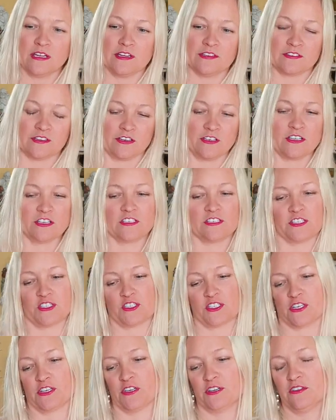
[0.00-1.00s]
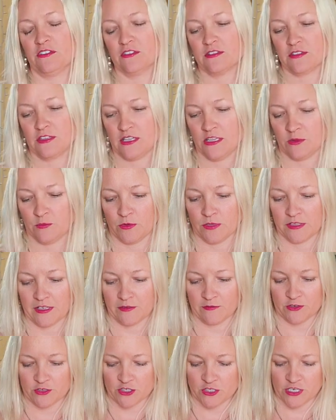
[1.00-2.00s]
is unconditional, it will
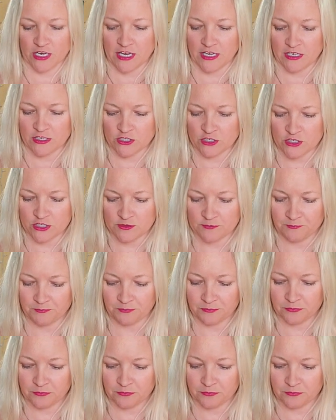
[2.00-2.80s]
never change